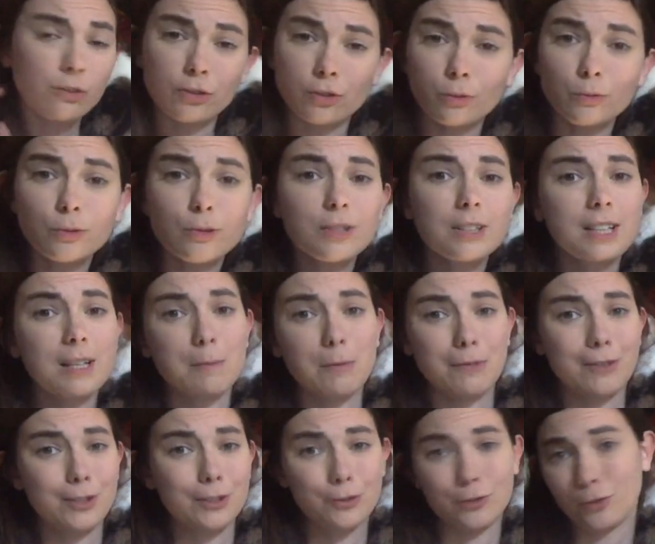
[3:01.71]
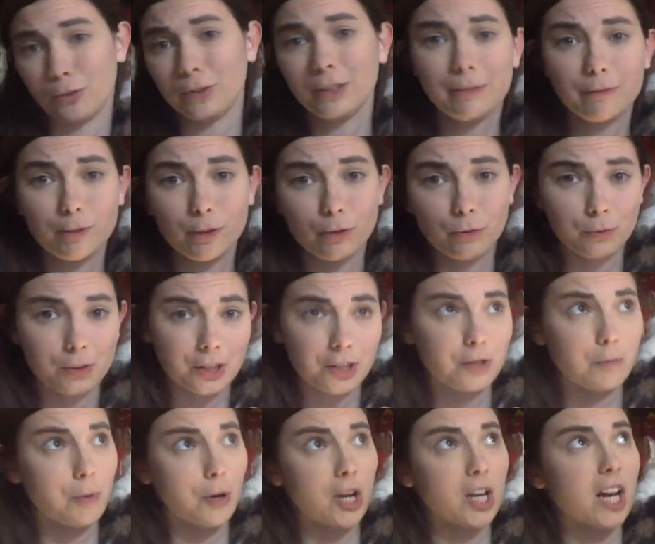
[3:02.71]
Don't know the name of it. Don't even know what
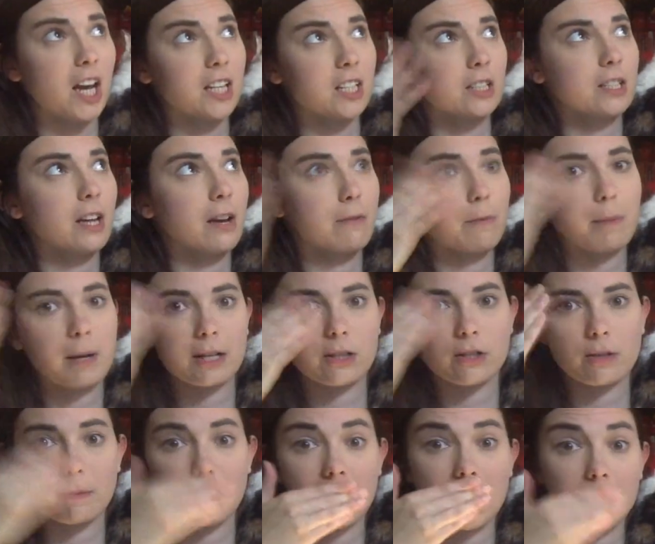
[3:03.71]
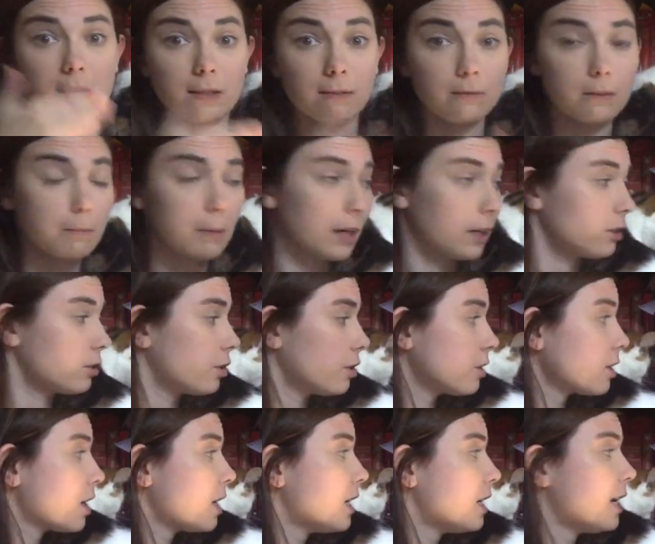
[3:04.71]
it's about. I just have a picture in my head of the
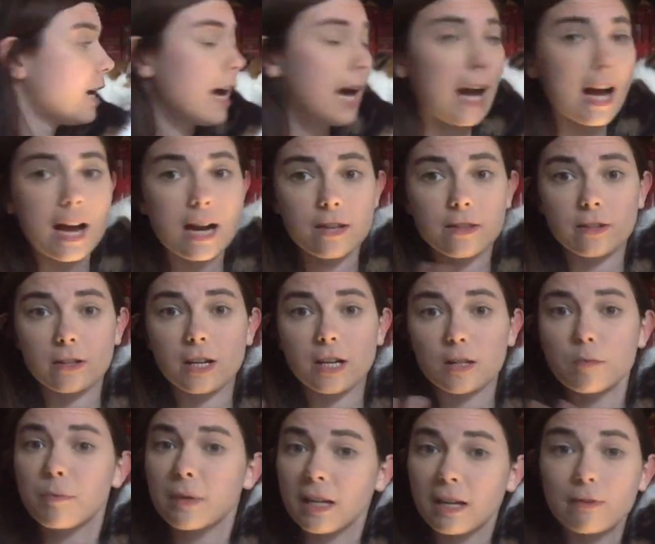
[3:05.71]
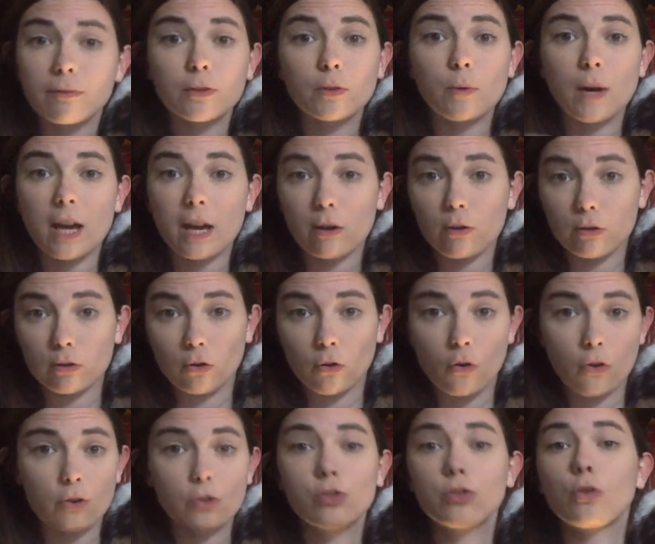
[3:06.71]
pictures. Either has been given away or
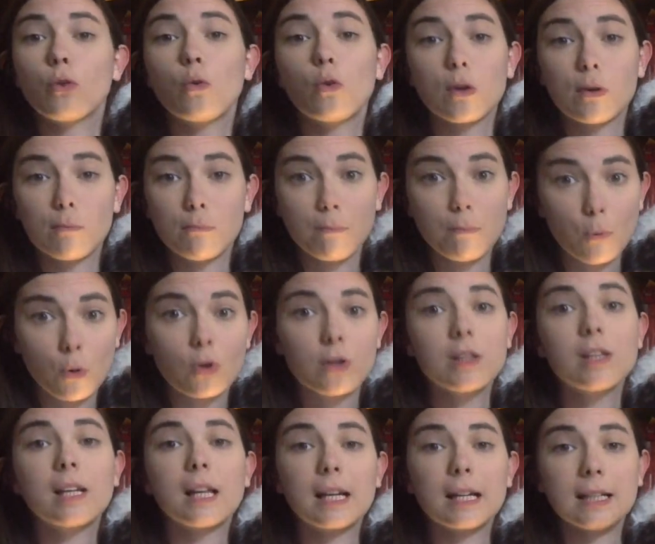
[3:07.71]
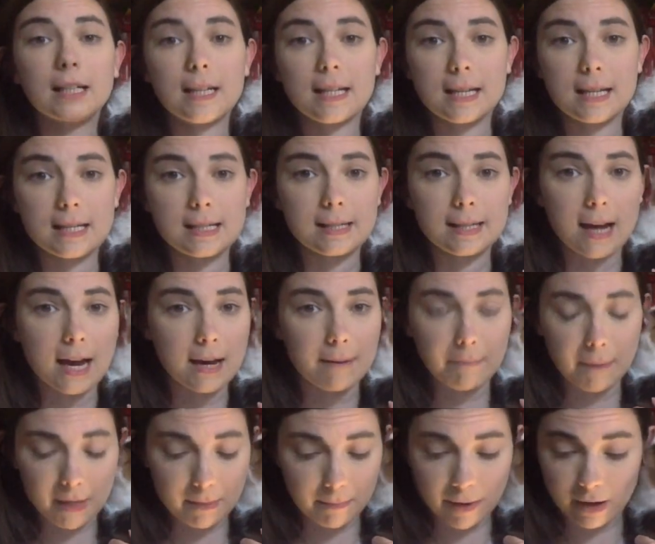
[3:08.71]
lost, or more than likely is
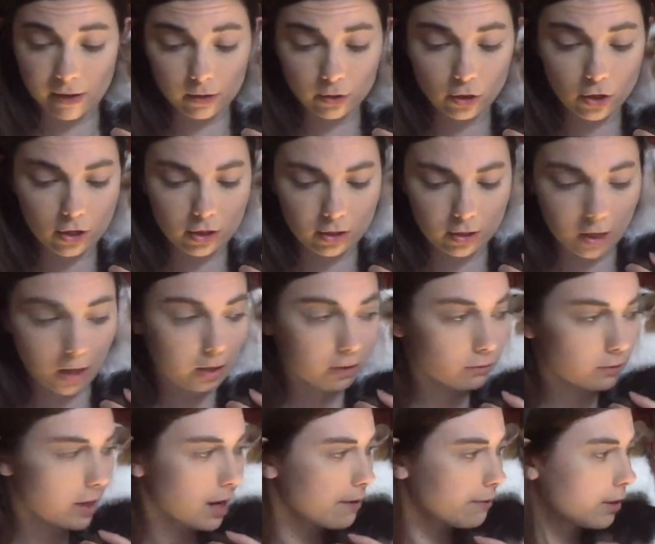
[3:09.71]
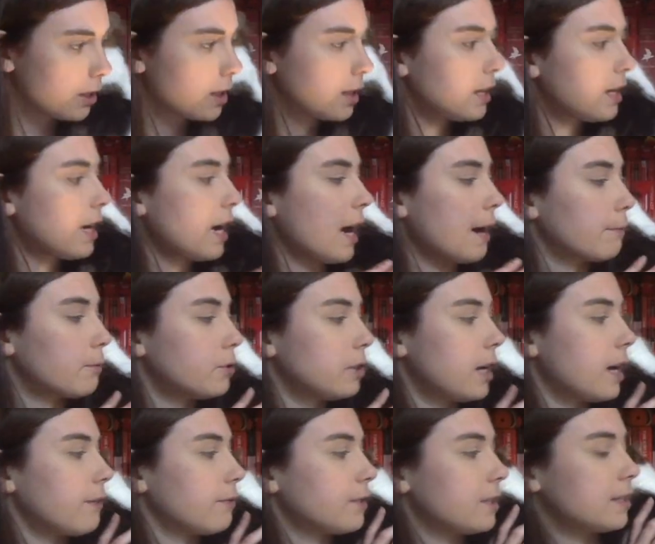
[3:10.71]
at my parents' house. I don't have it. I'm
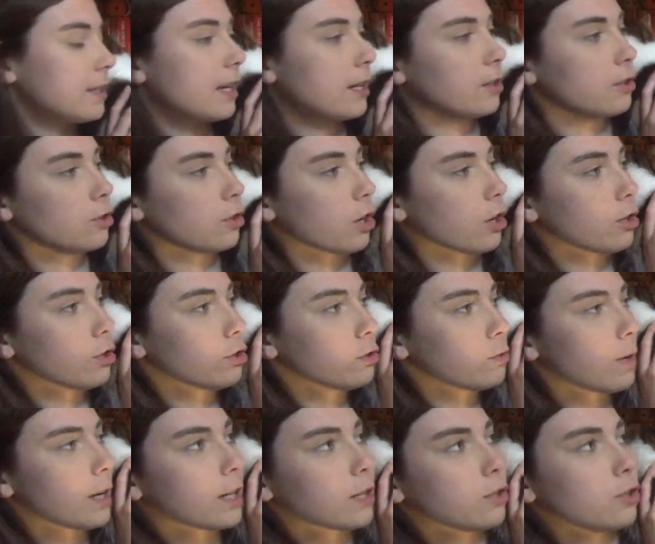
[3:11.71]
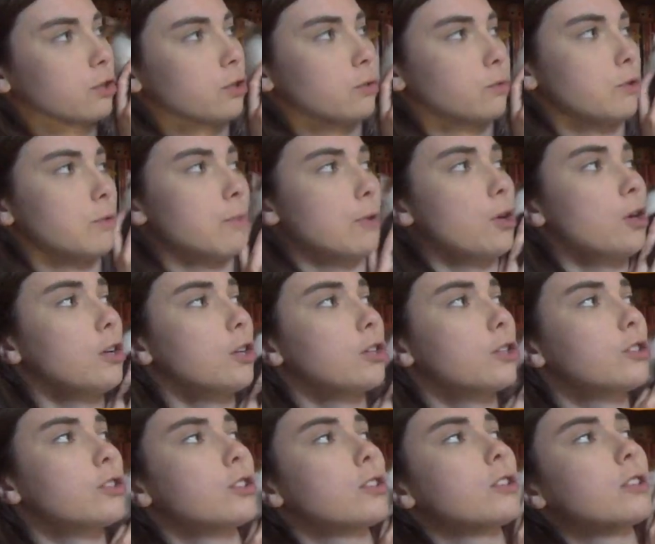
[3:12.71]
gonna have to set you down so I can show the
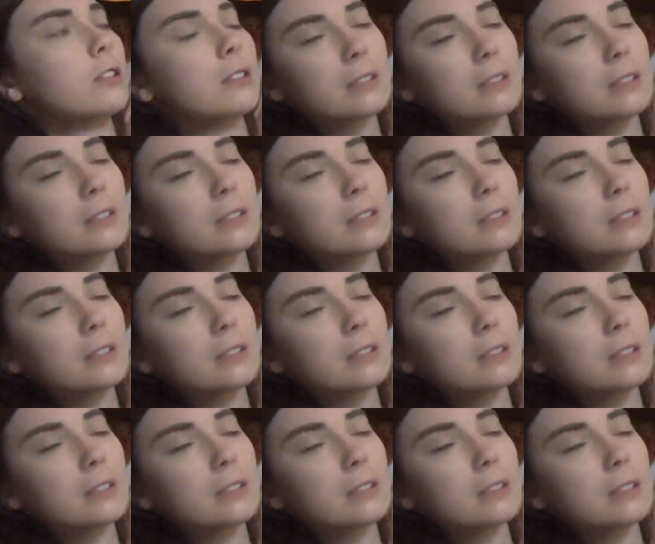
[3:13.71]
books.